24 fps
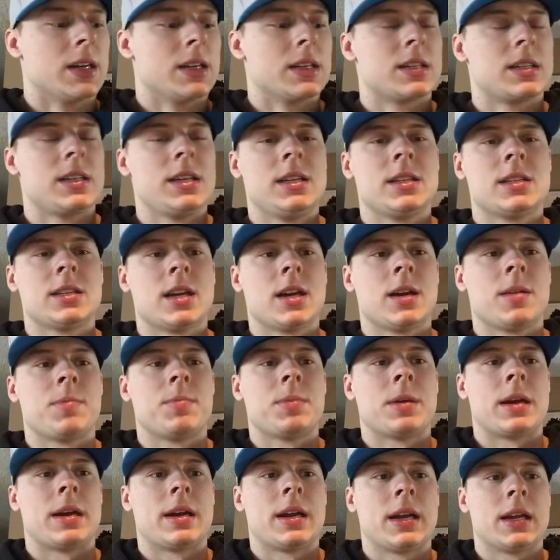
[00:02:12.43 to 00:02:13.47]
CSEP
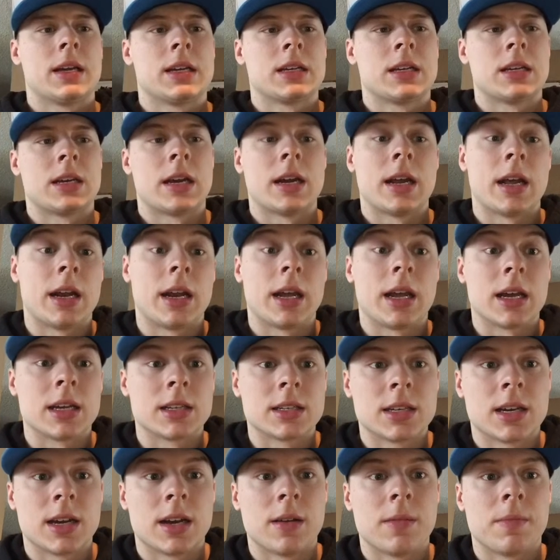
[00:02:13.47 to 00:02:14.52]
and
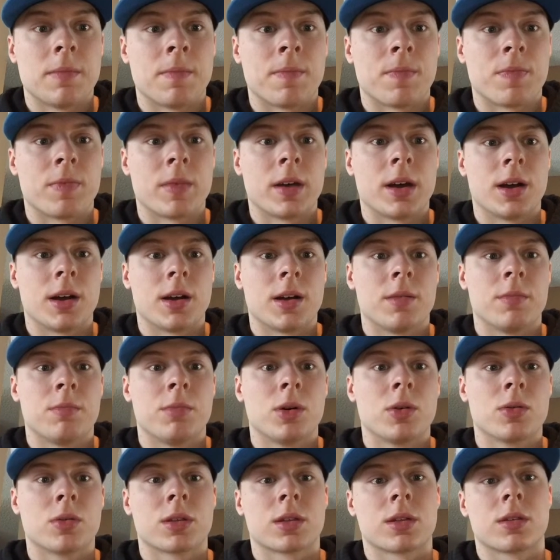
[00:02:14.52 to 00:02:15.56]
NASM
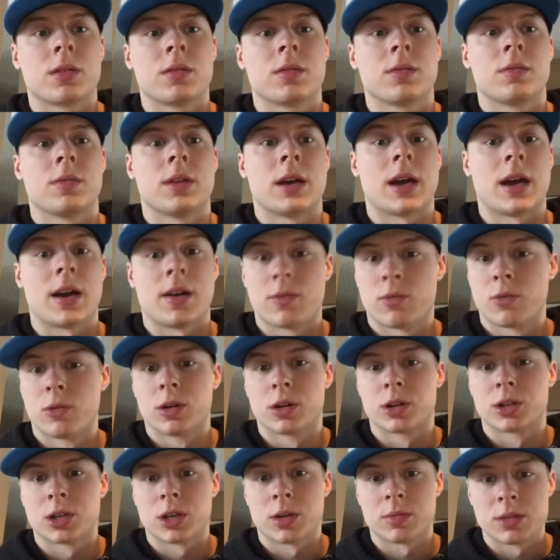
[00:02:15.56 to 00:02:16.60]
both have
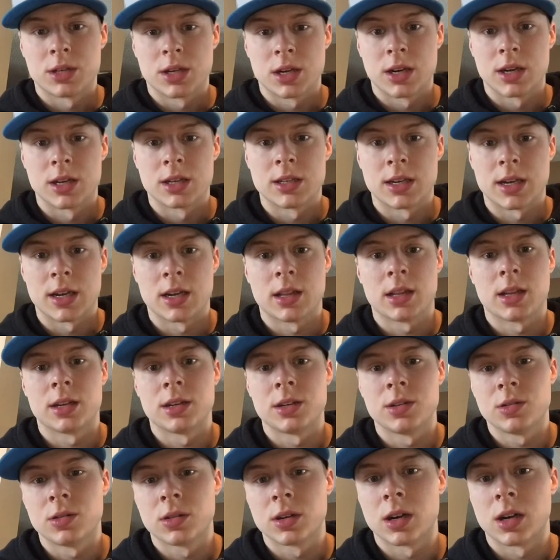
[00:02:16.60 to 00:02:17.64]
workshops you can attend that
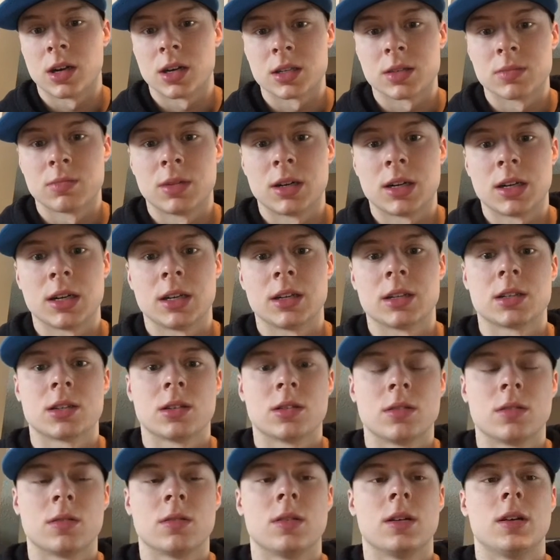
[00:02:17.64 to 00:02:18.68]
do cost money,
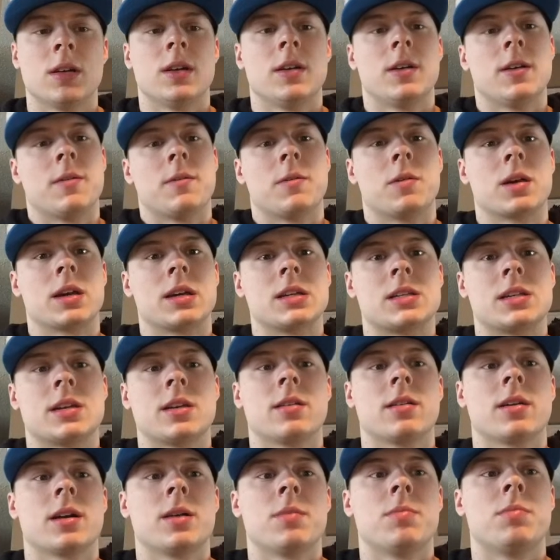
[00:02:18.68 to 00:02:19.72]
so when
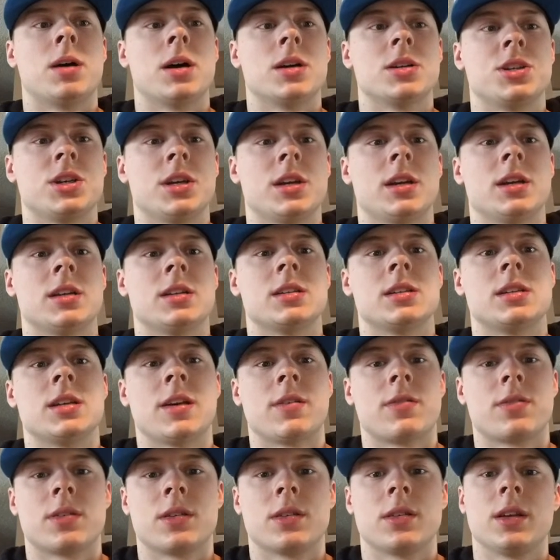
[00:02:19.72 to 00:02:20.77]
considering a budget, it's
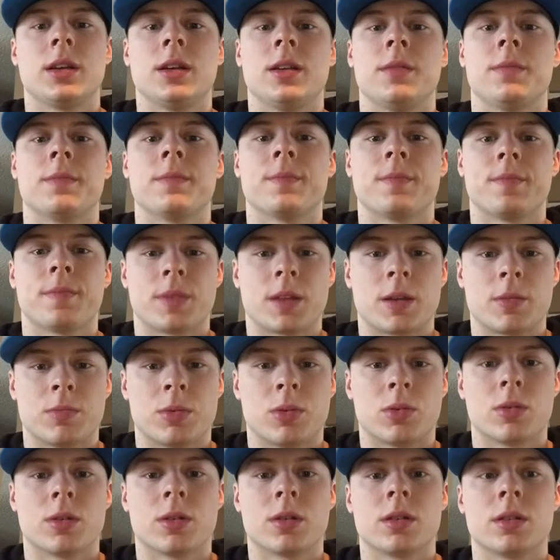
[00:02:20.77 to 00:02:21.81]
definitely
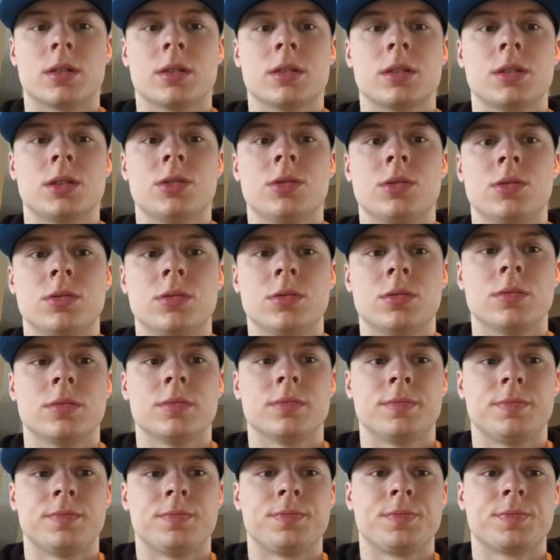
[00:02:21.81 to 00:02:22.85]
important to
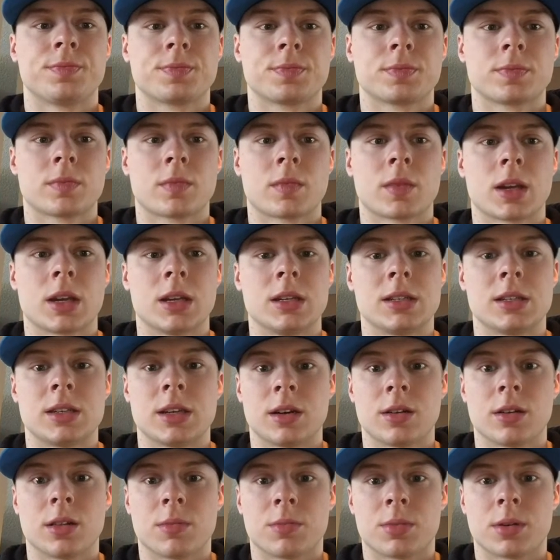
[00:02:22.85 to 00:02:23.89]

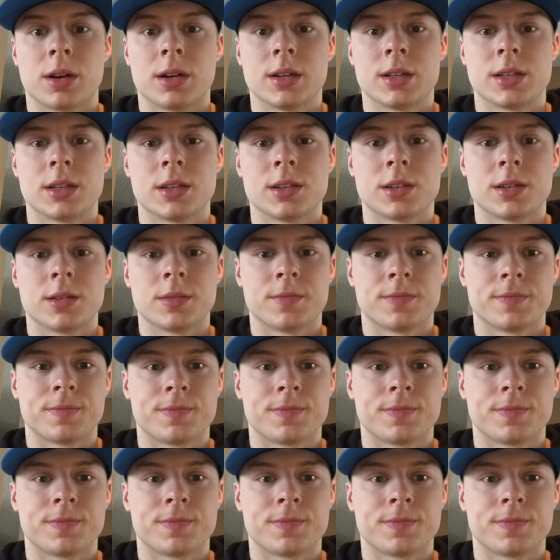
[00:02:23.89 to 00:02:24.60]
consider the prices.